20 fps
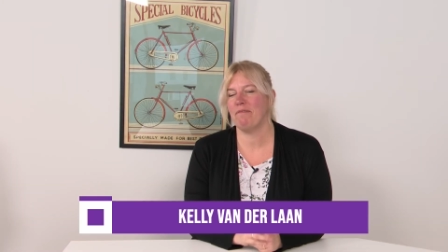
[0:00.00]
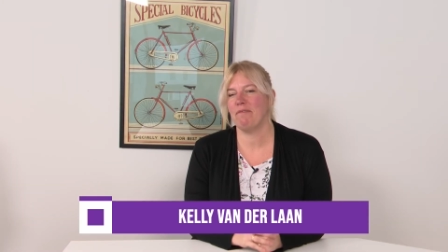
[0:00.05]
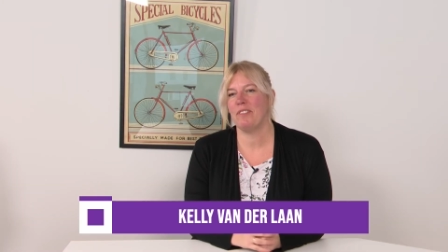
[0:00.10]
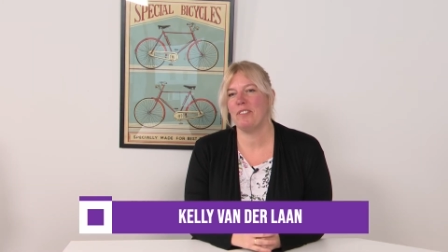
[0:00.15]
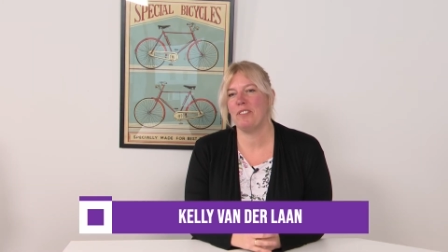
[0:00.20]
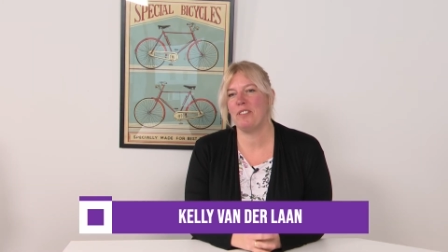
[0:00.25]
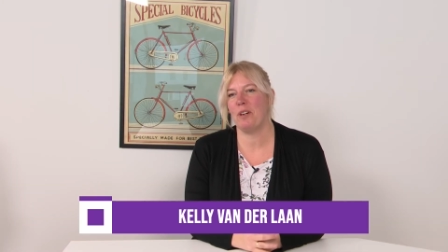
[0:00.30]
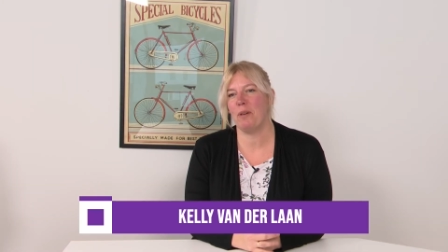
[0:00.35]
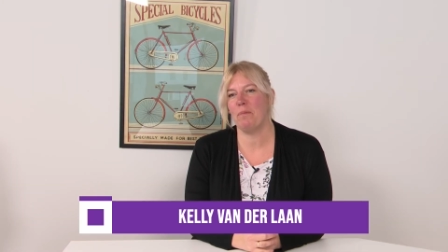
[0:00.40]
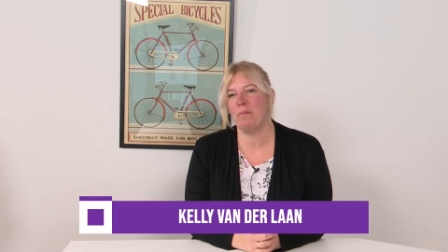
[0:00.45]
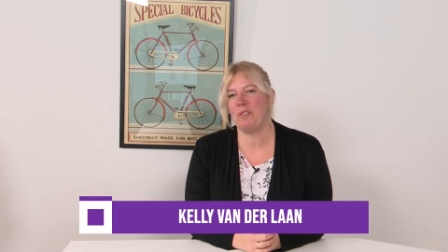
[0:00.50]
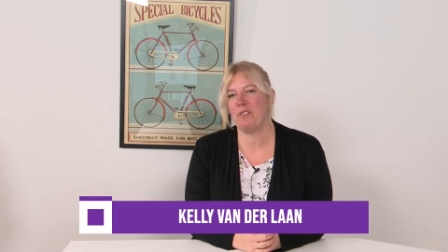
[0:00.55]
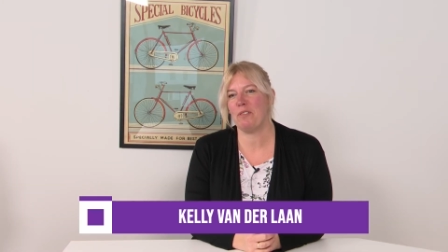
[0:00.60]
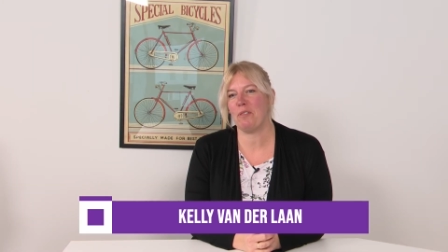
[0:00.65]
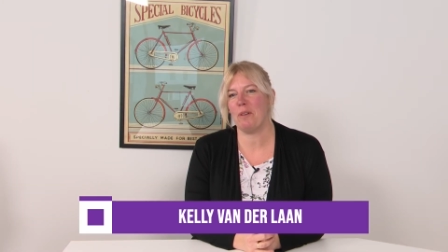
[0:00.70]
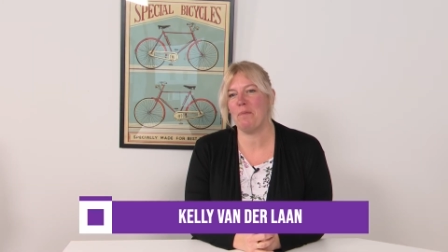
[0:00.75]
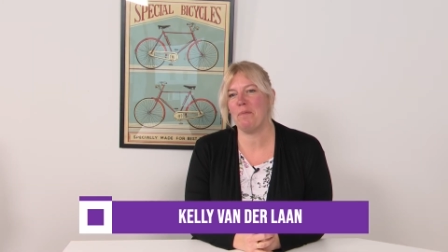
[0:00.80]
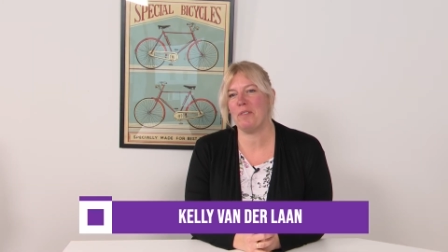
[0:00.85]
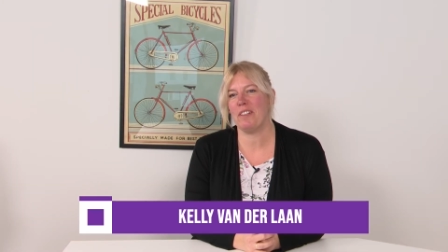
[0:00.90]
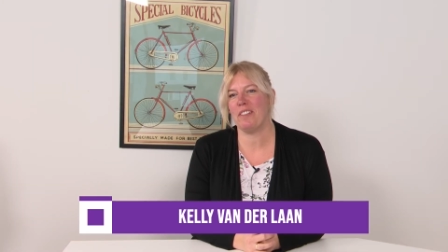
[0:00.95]
job
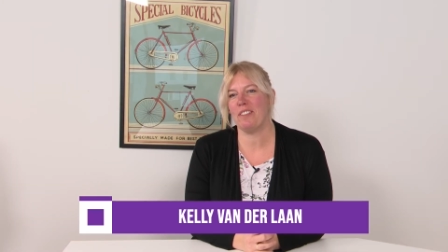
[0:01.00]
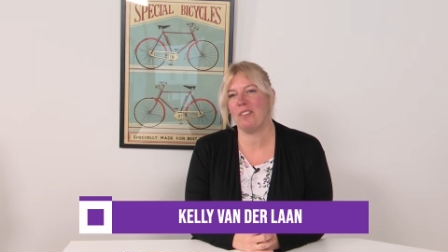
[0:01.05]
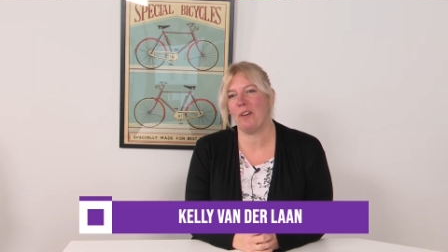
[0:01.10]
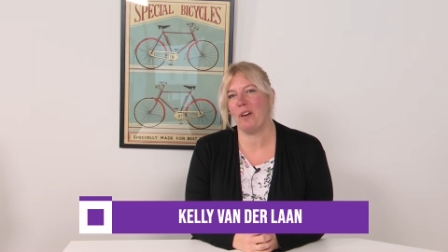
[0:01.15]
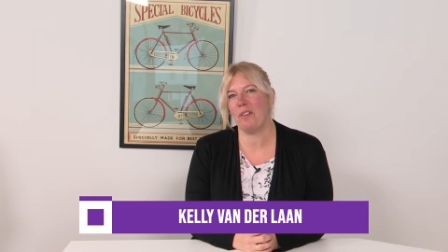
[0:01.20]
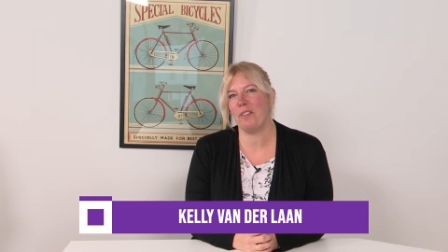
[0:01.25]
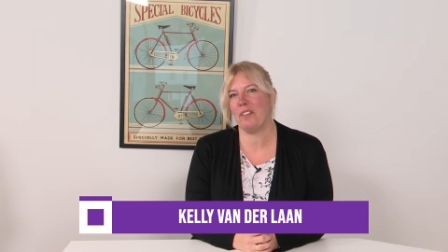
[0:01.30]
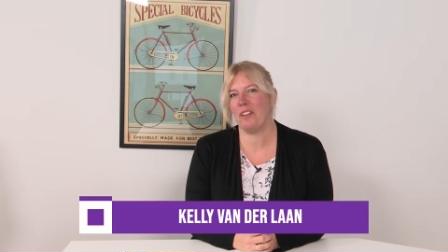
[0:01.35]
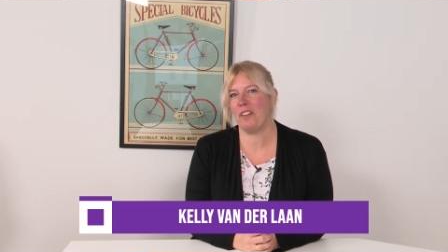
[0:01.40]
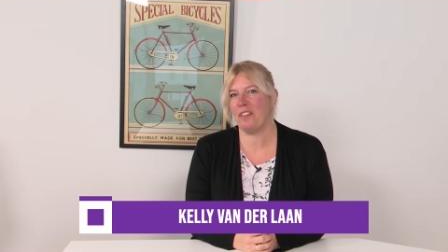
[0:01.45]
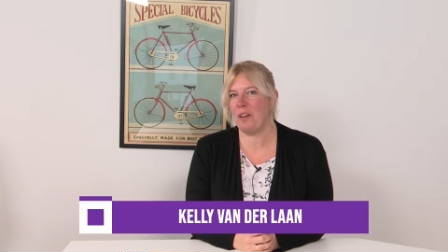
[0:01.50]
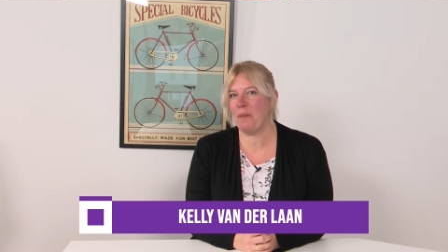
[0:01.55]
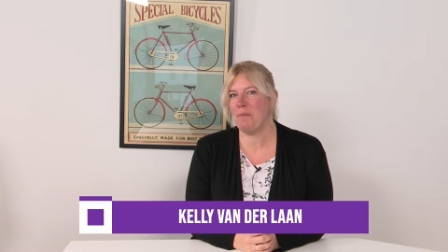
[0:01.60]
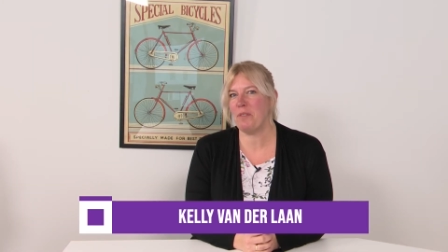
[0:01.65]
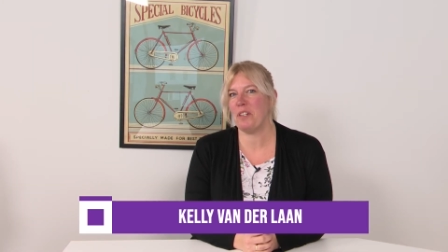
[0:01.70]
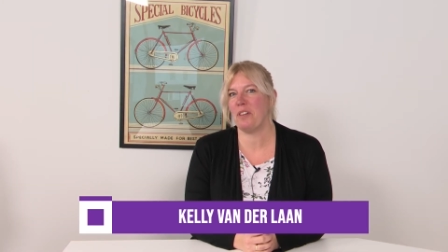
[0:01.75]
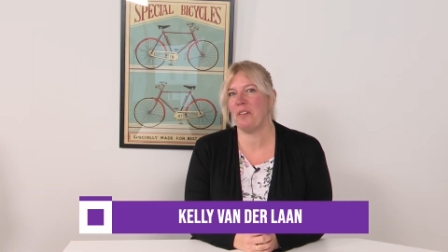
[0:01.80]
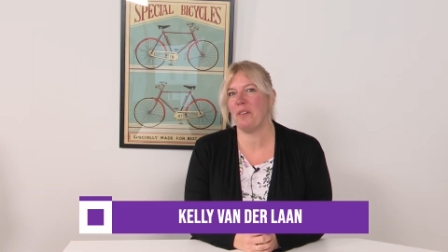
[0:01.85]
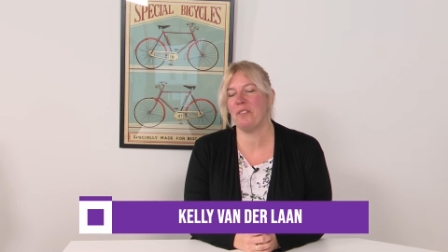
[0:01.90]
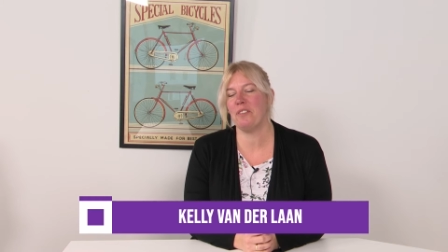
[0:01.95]
description is called an
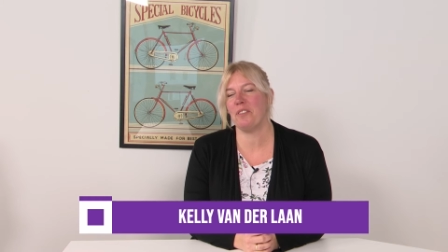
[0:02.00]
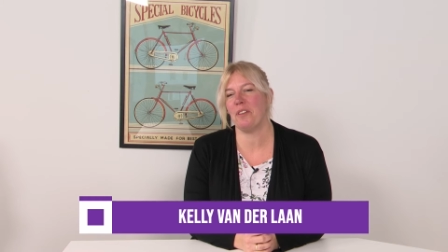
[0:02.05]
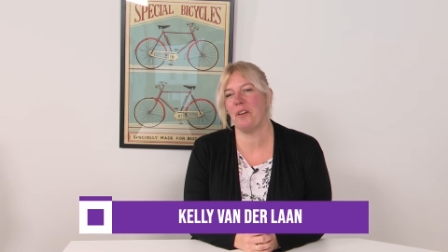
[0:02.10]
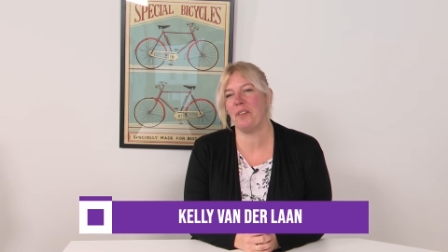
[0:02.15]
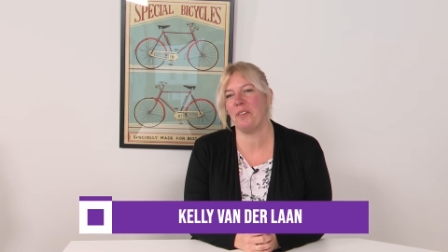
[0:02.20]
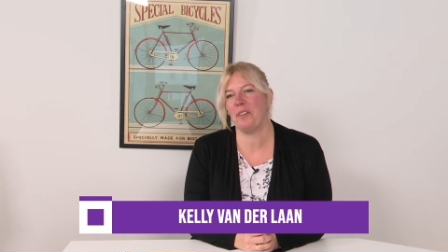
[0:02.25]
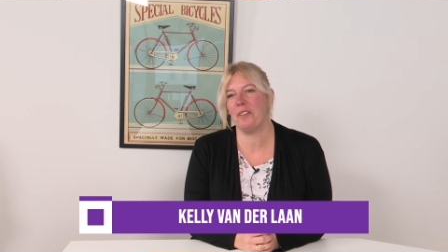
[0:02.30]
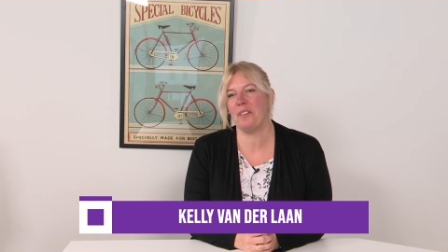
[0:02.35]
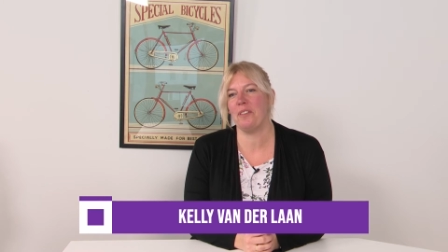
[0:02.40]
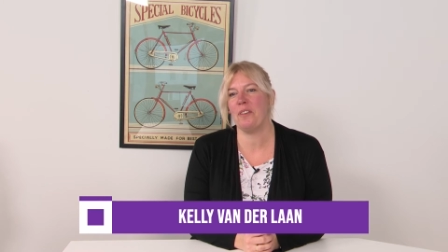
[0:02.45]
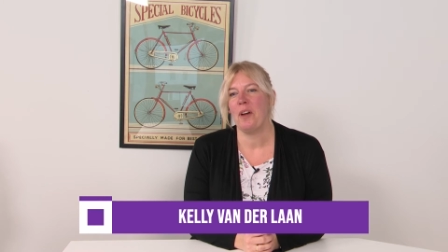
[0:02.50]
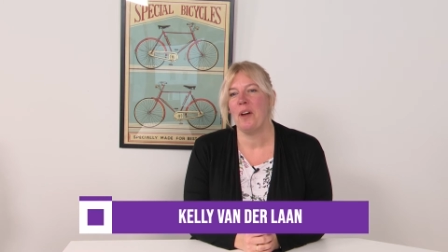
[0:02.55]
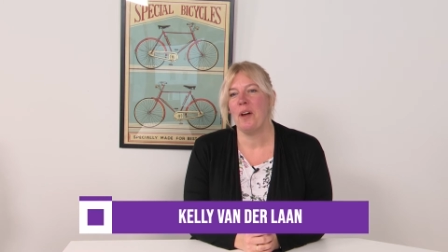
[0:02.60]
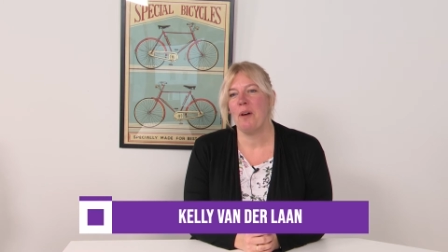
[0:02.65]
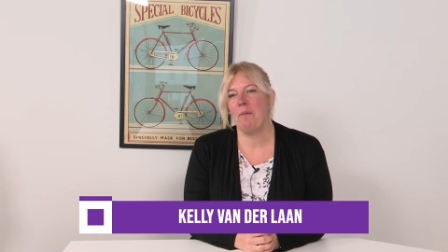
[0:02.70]
adoption consultant,